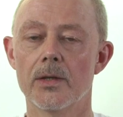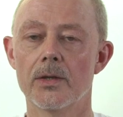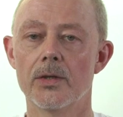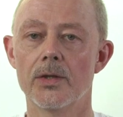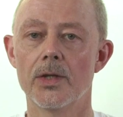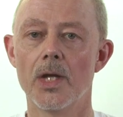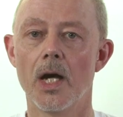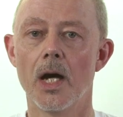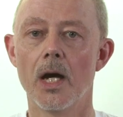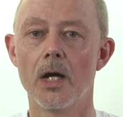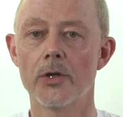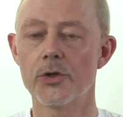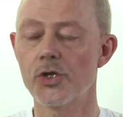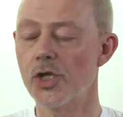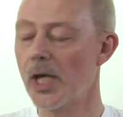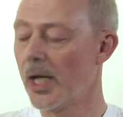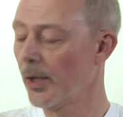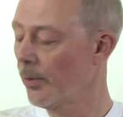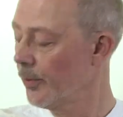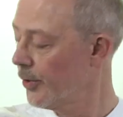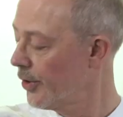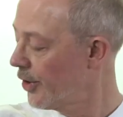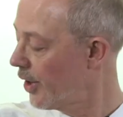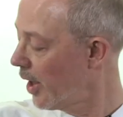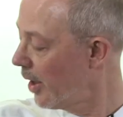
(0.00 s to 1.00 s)
The heart
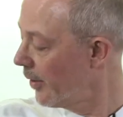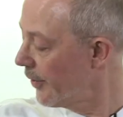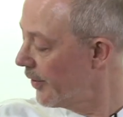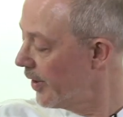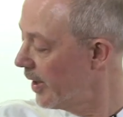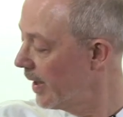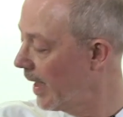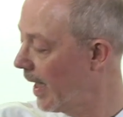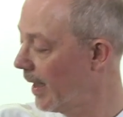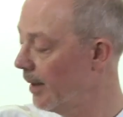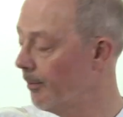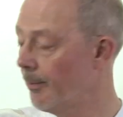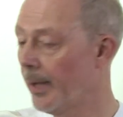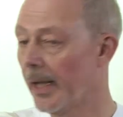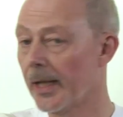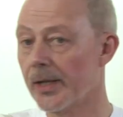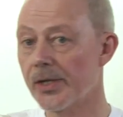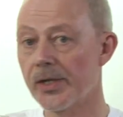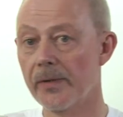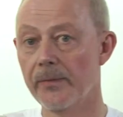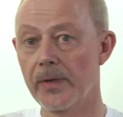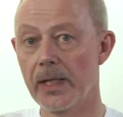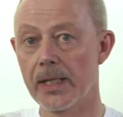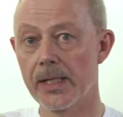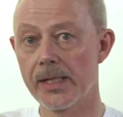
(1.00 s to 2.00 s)
channel starts in the apex
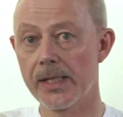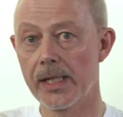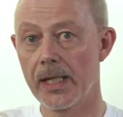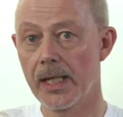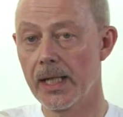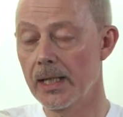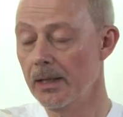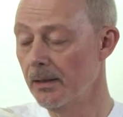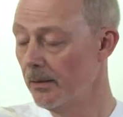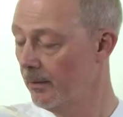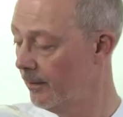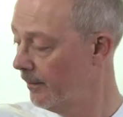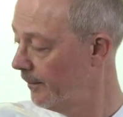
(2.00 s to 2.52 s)
of the axilla.